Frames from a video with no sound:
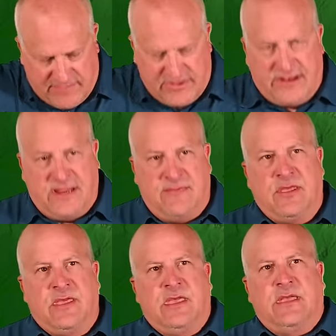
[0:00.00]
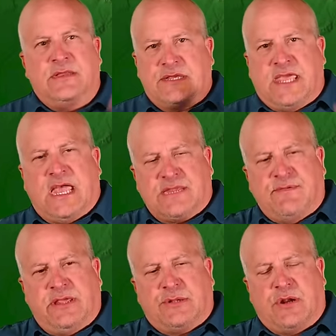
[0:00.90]
get them down deep. Just cast
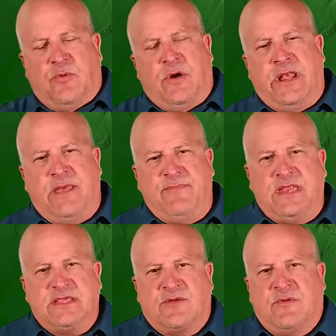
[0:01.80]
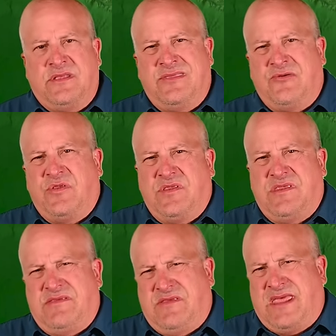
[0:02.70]
bait, you start winding, that bait's going to run, you know,
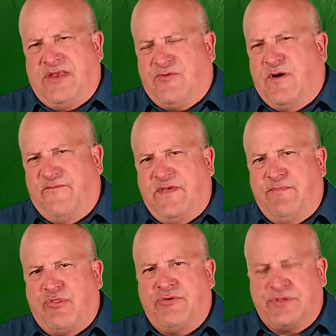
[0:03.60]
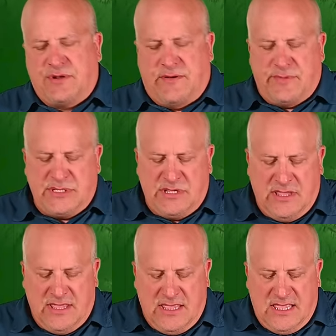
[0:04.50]
10, 12 feet below the surface.
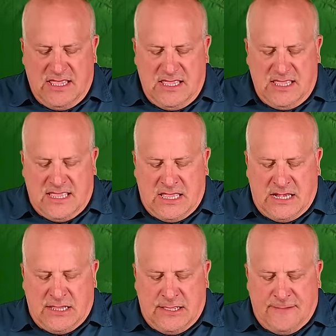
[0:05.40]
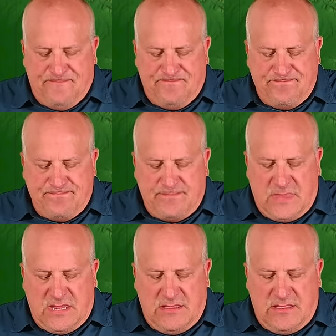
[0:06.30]
And
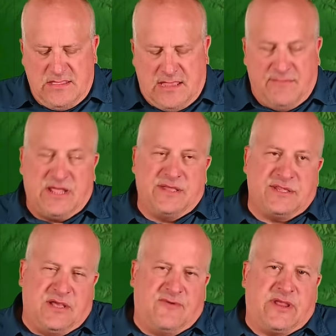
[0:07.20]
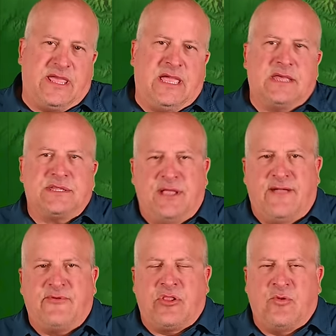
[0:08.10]
because of the overcast, the
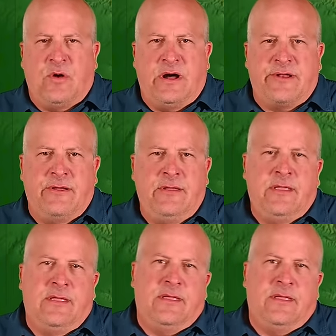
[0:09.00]
off-color water,